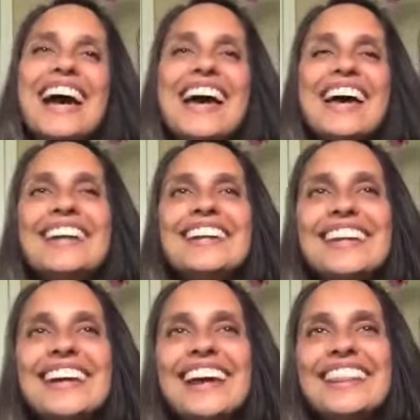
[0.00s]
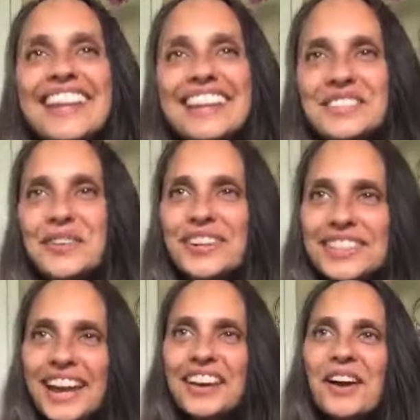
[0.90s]
And then George
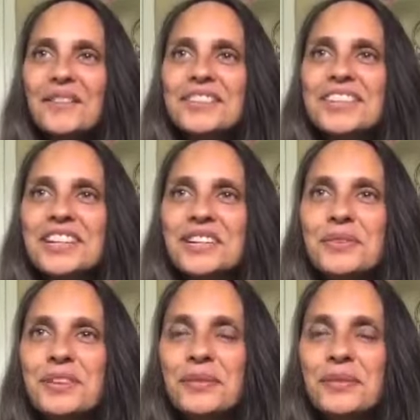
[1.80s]
had a conversation with me